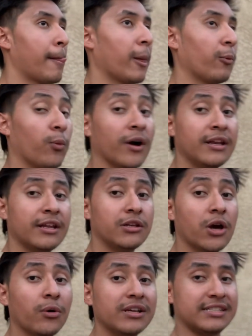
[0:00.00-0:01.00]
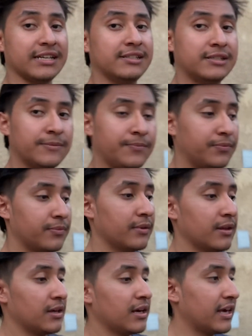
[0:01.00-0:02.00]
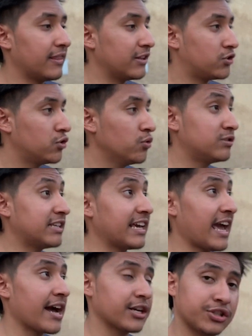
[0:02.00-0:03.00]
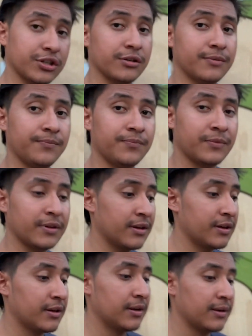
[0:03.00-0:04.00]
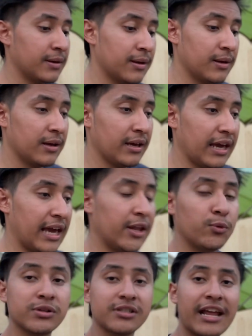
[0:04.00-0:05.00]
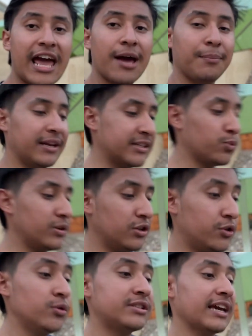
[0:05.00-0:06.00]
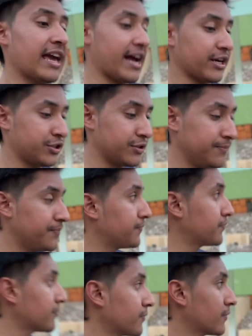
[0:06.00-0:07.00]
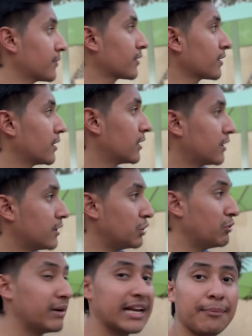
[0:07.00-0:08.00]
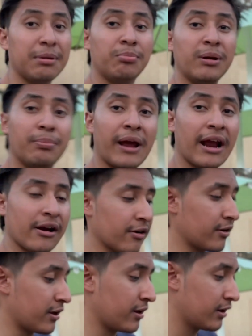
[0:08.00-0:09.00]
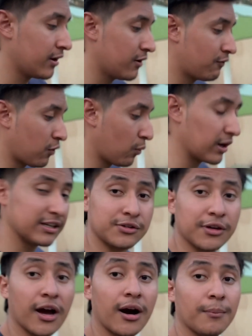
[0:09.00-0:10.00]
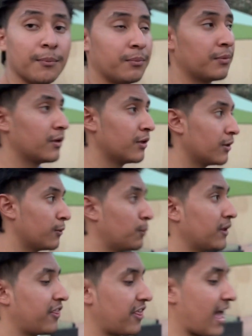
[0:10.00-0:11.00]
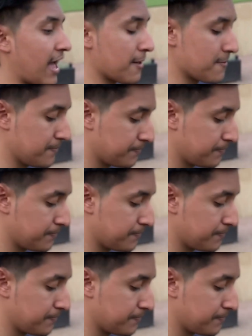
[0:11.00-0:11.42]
one, notice it, and then two, take action. And what's gonna happen is when you do take action, you may not be prepared for what is to come with that,